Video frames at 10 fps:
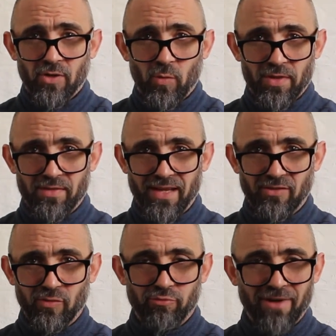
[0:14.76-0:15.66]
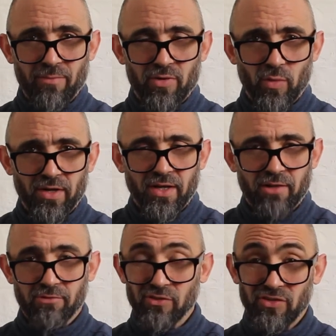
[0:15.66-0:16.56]
whether that's praying with one
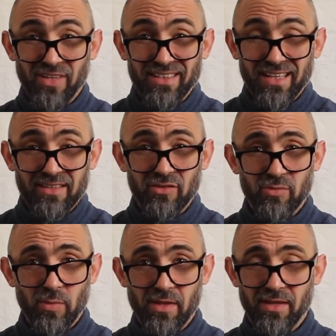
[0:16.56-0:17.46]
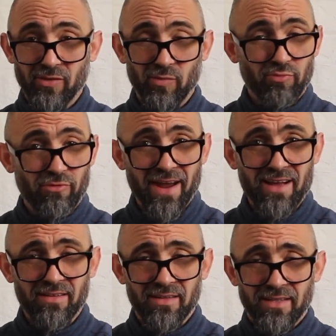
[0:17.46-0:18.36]
another on Sundays, whether that's
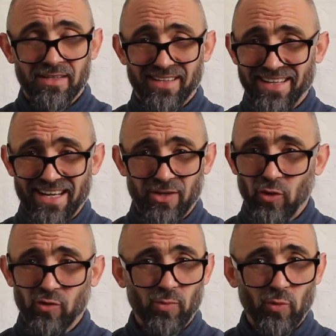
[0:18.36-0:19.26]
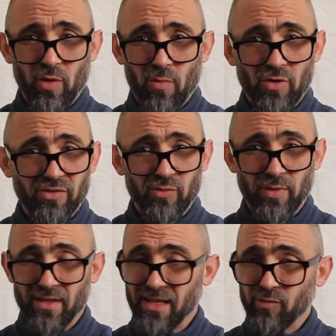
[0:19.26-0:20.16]
prayer in our gospel communities,
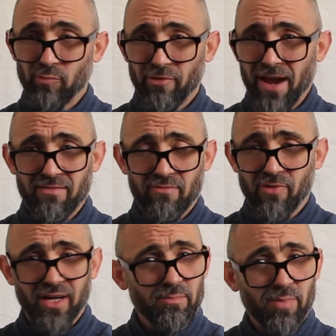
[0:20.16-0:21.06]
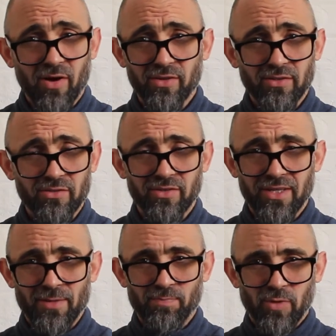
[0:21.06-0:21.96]
whether that's prayer in running partners,
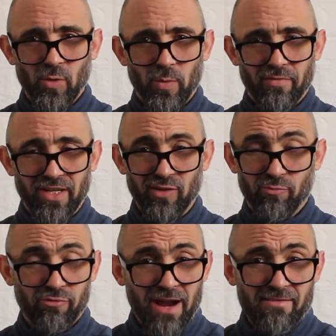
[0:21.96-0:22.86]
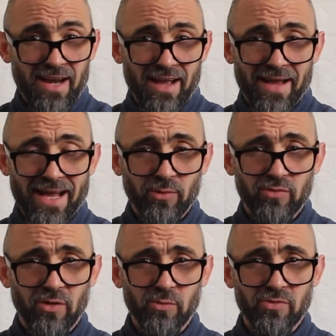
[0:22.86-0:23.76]
whether that's prayer in our
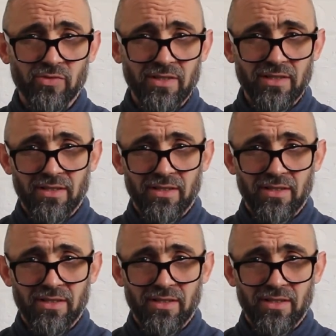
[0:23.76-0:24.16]
households,